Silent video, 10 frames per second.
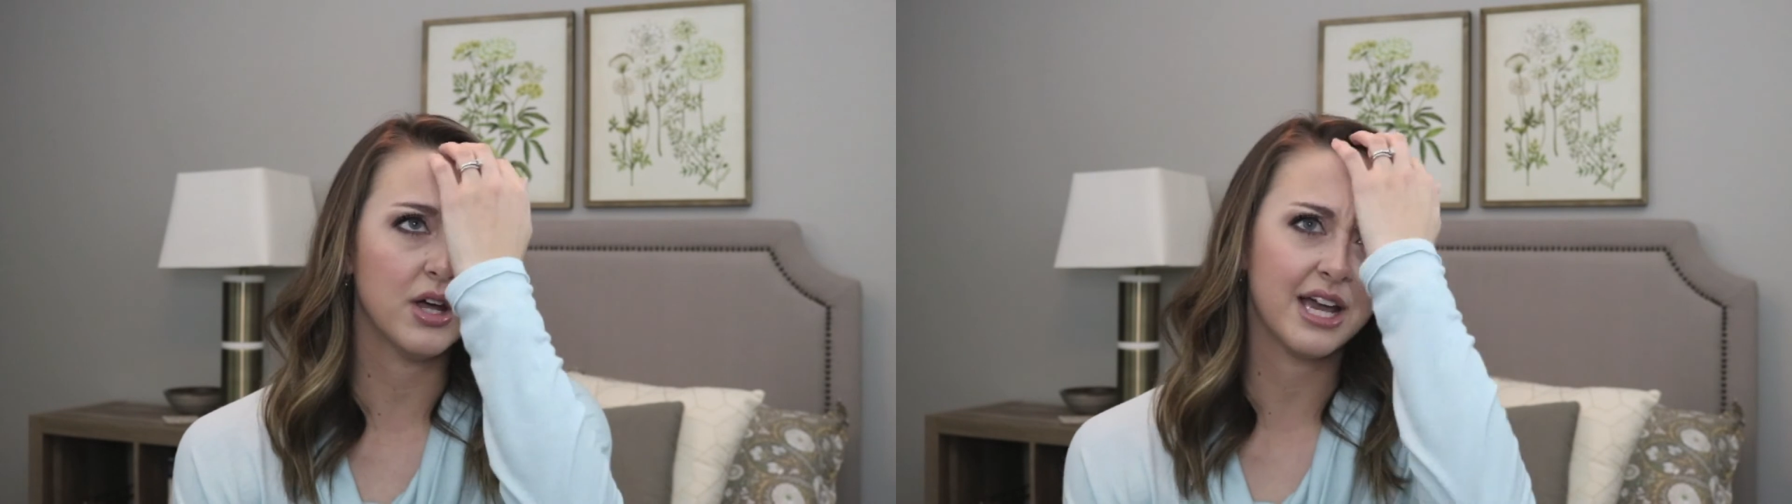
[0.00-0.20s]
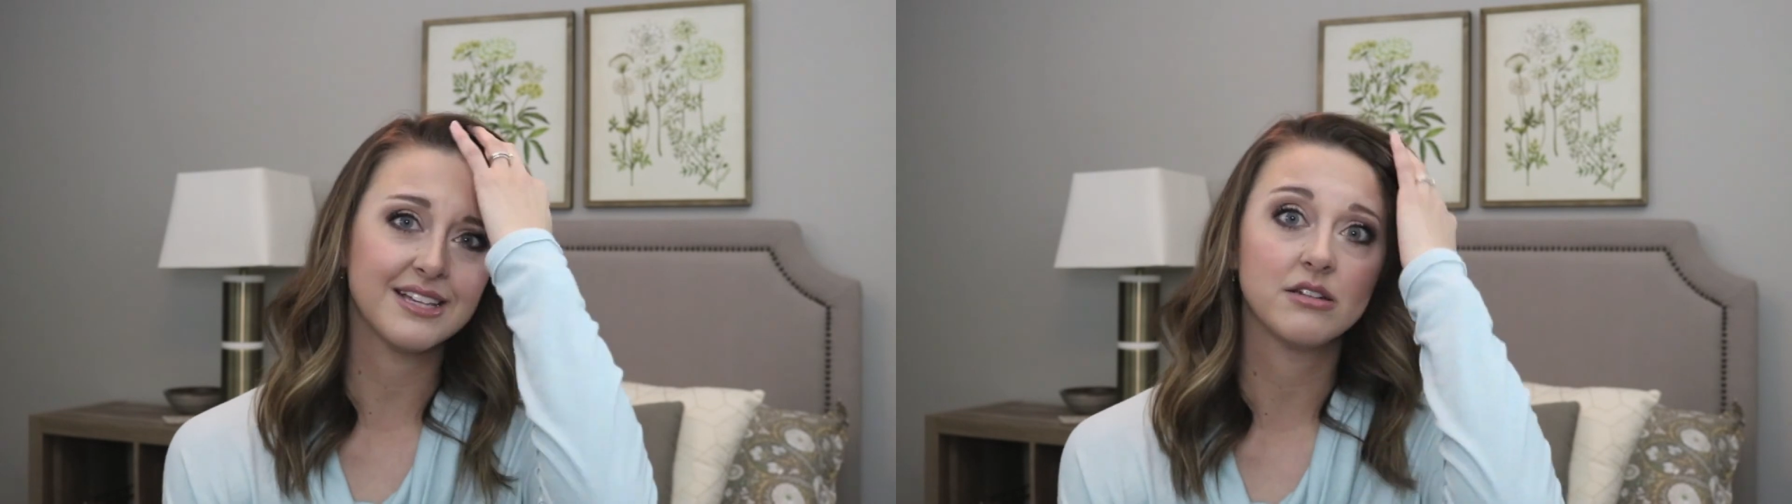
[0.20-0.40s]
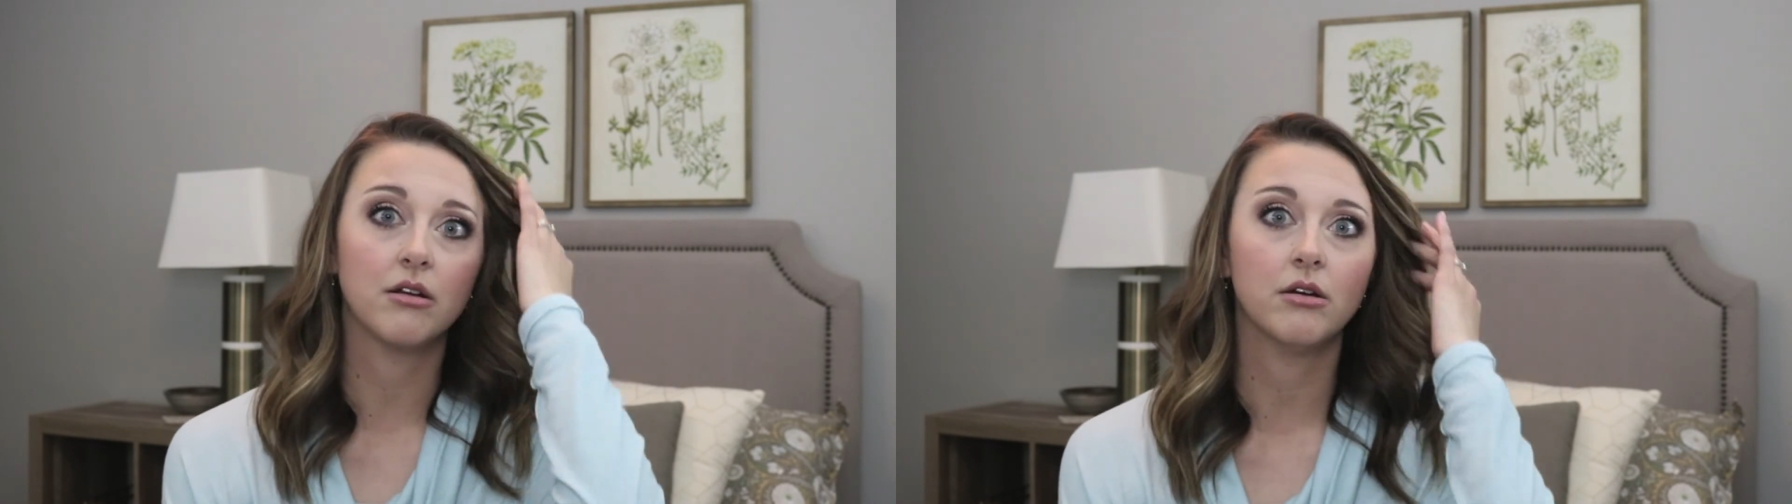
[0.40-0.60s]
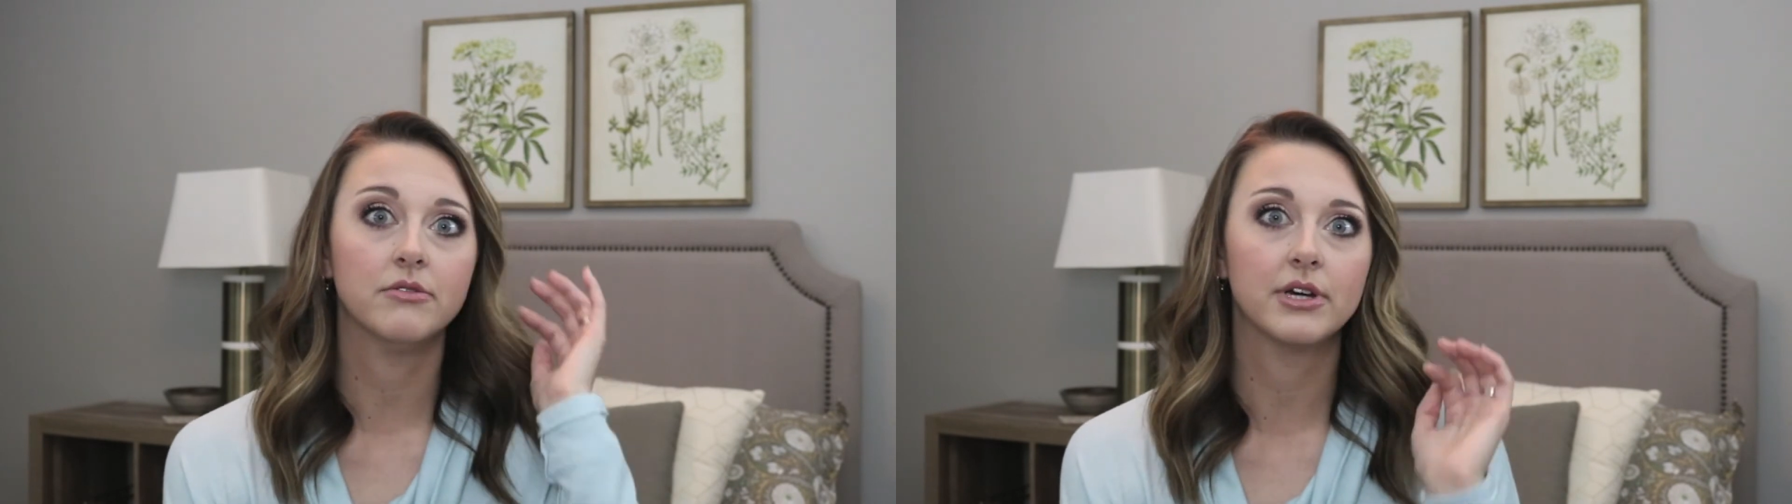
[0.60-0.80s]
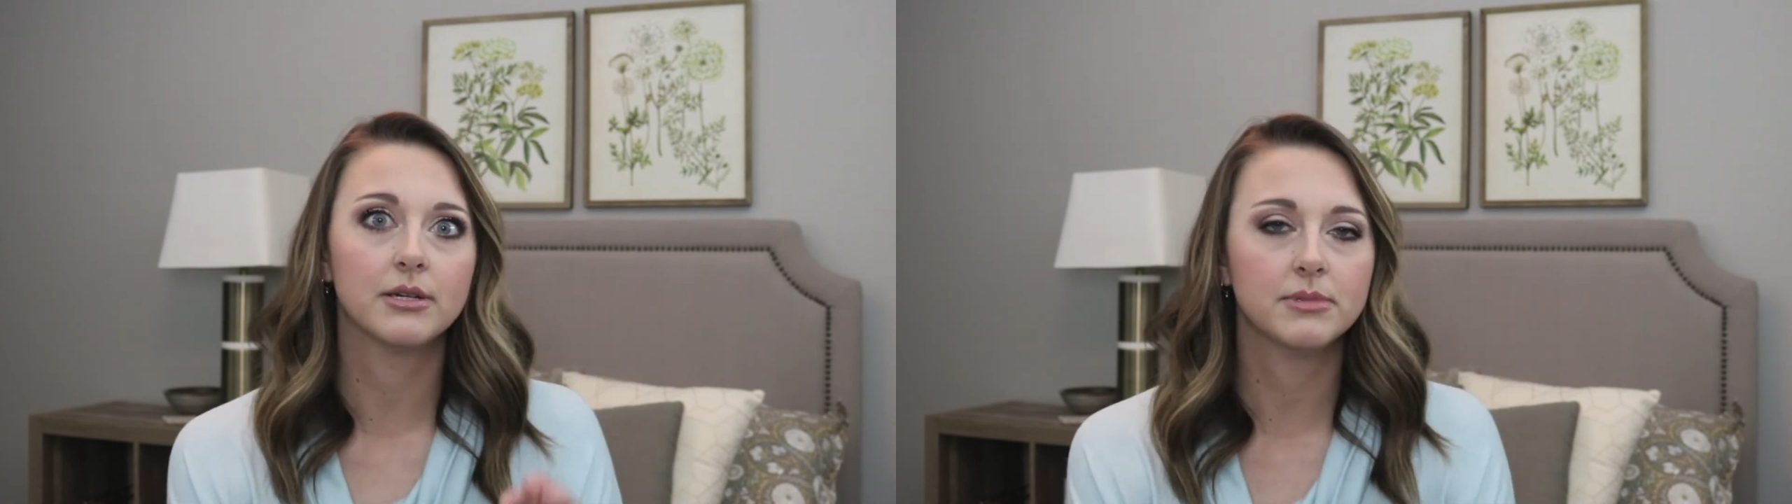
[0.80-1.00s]
I guess not
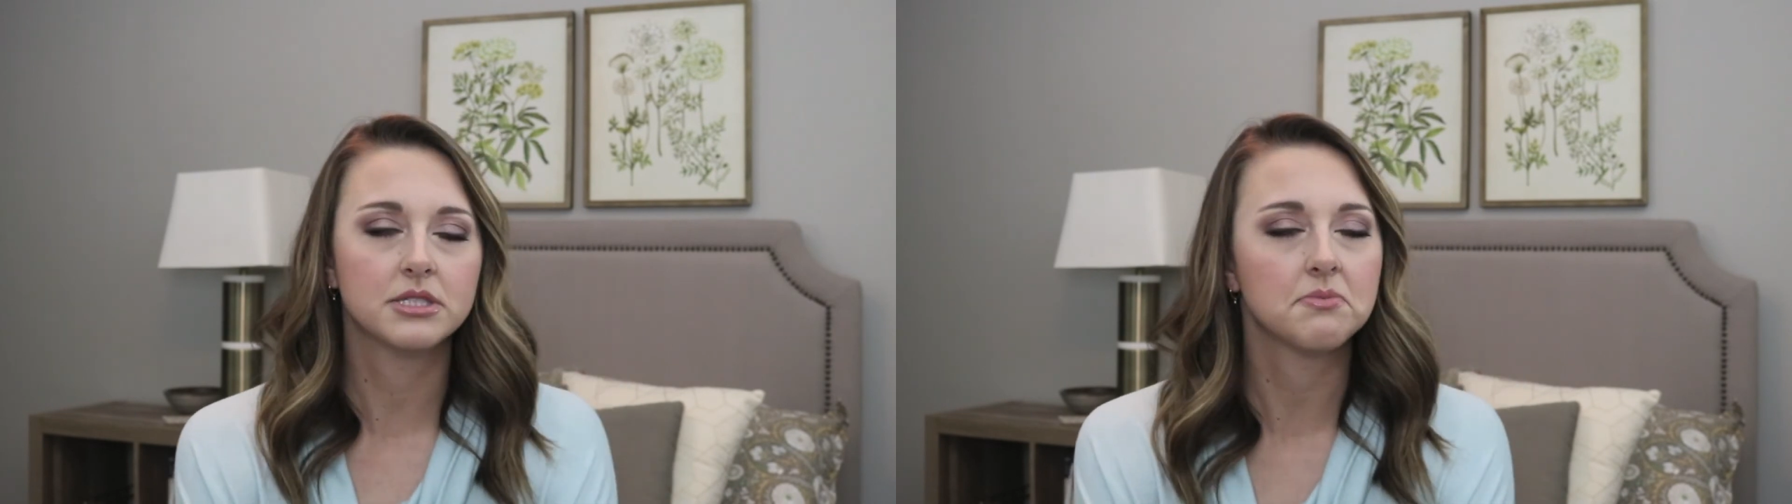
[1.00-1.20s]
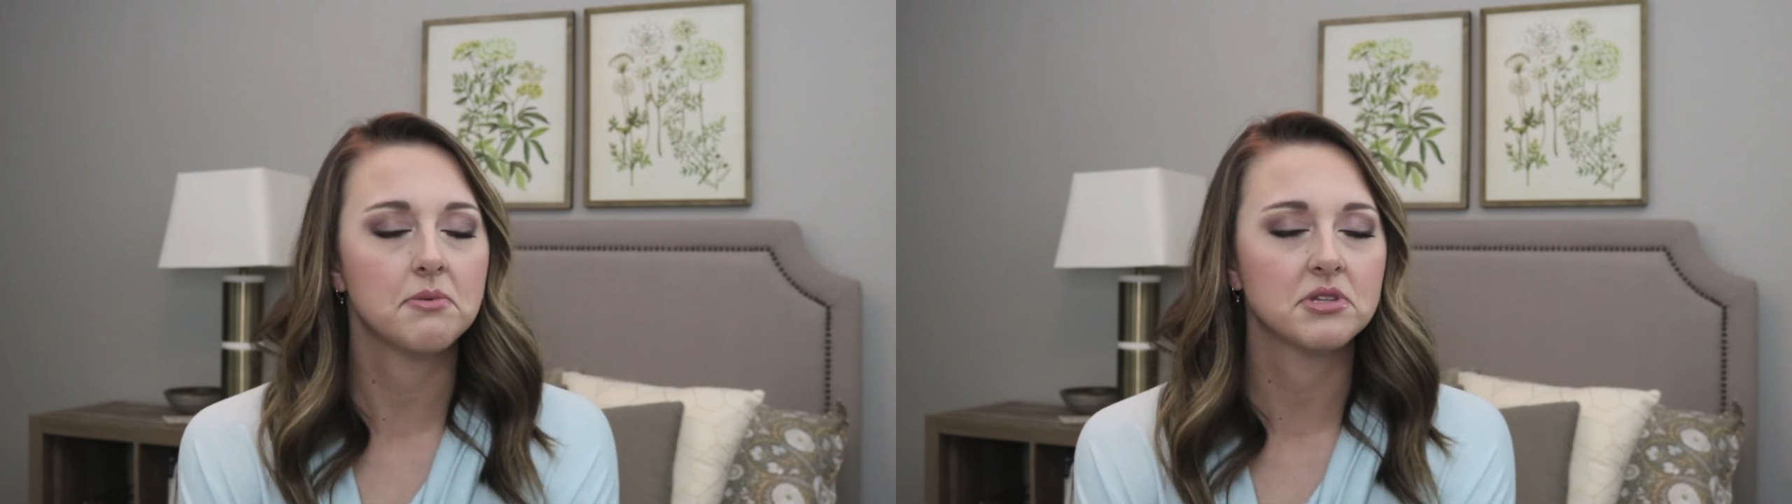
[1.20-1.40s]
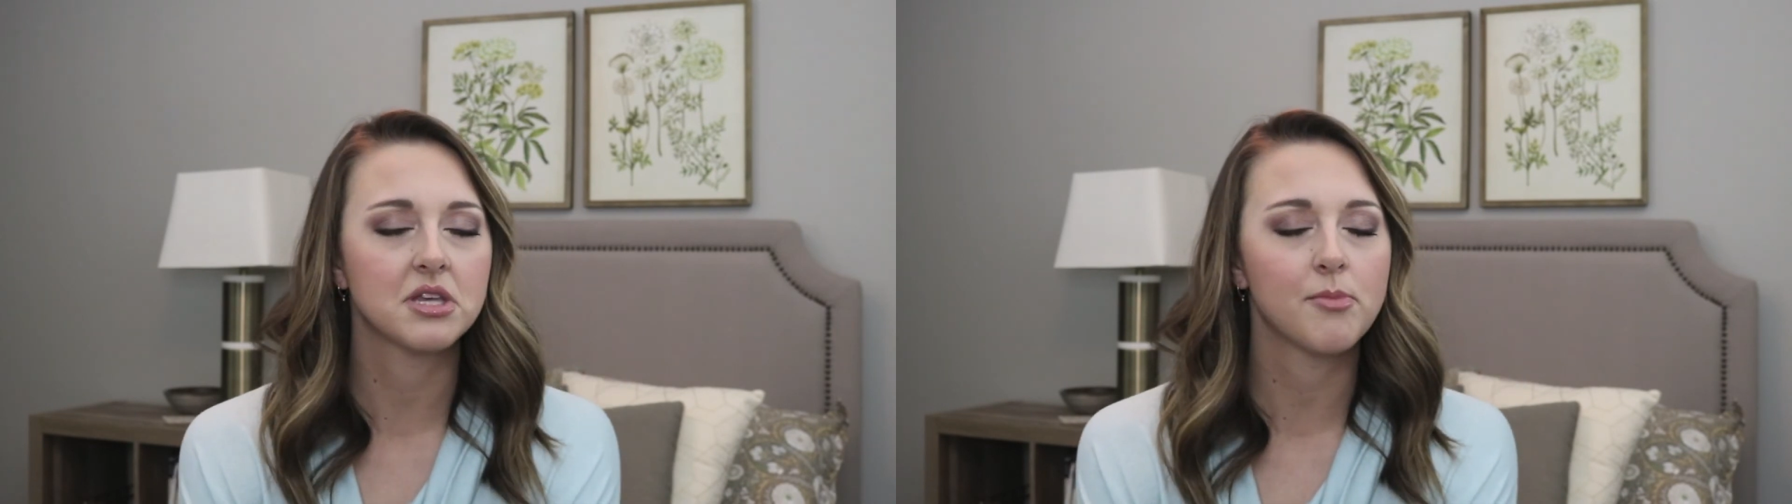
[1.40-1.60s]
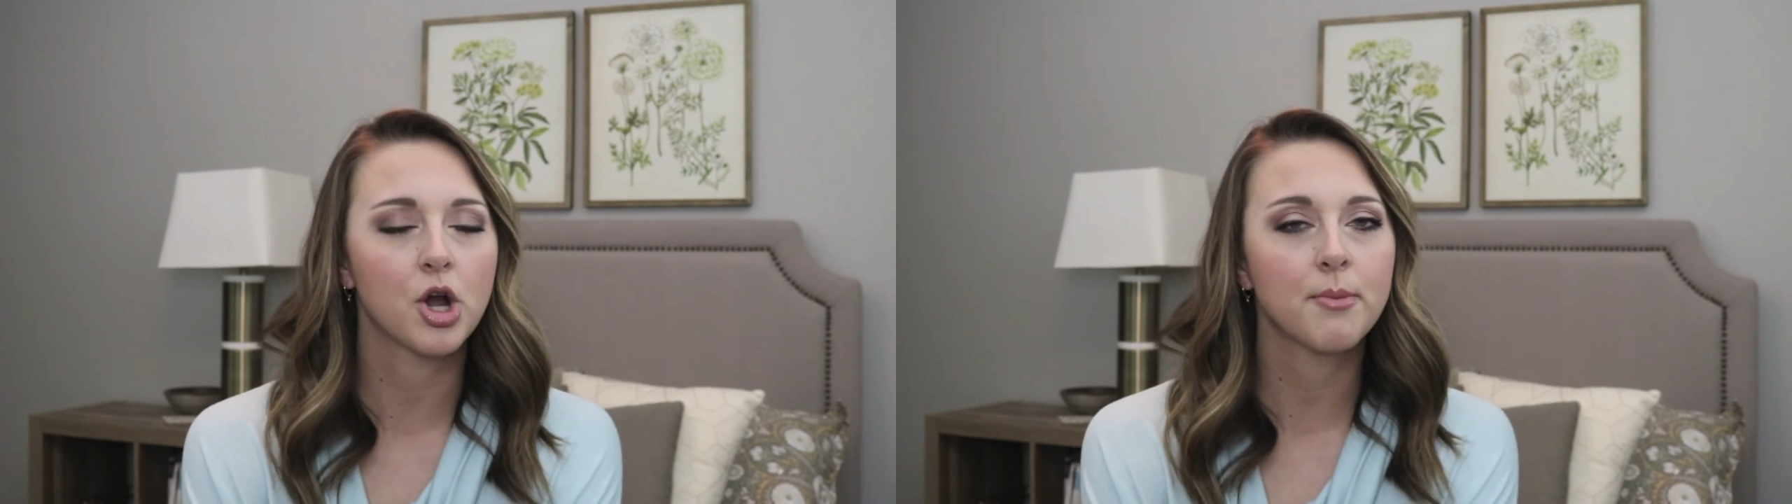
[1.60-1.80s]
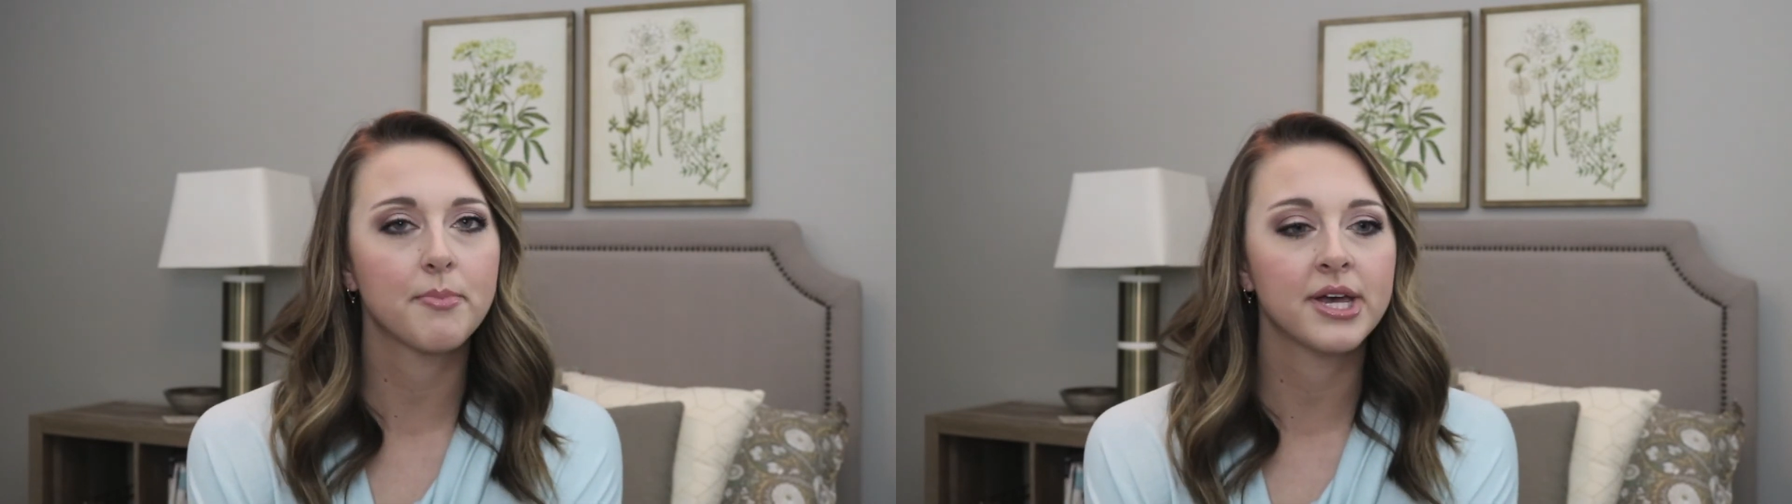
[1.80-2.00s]
all vitamins, maybe some
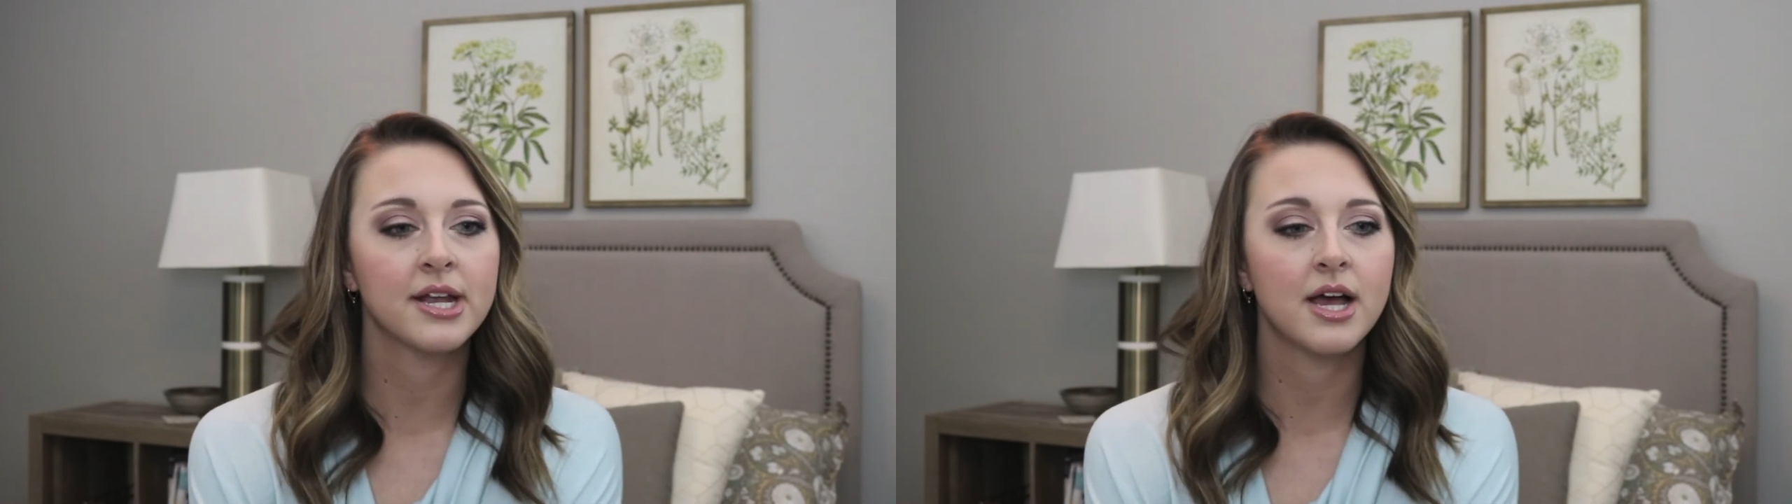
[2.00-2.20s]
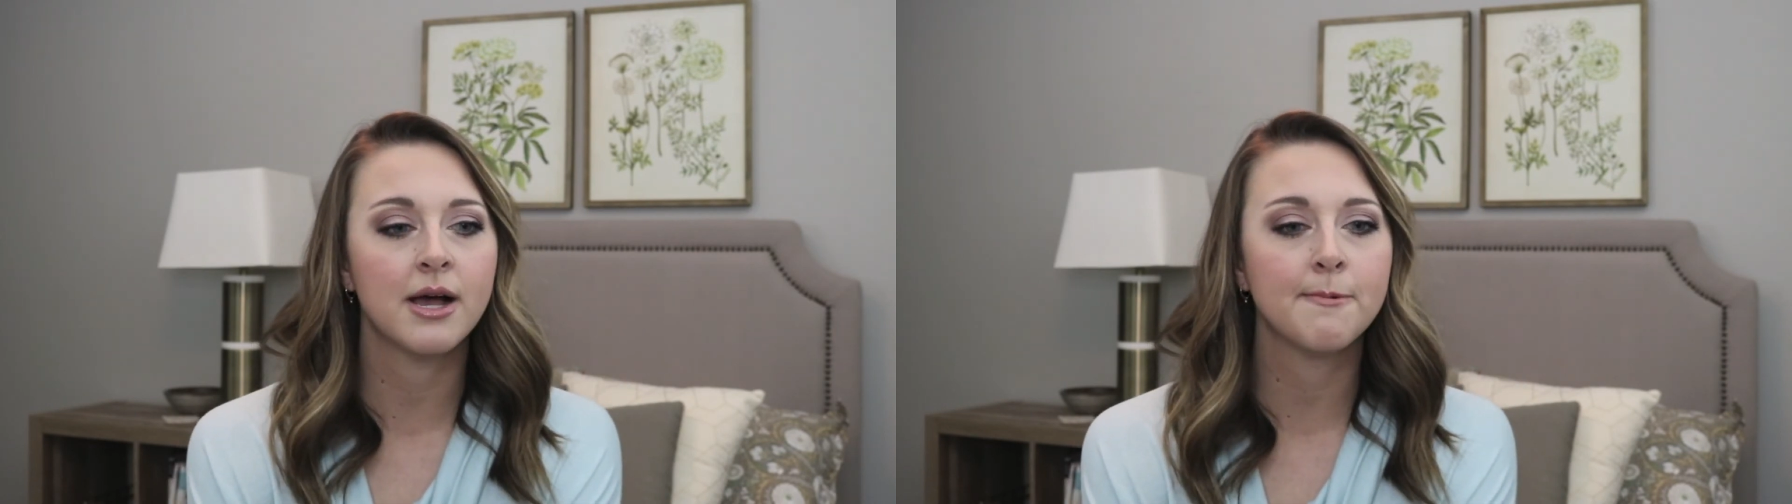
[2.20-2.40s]
aren't, but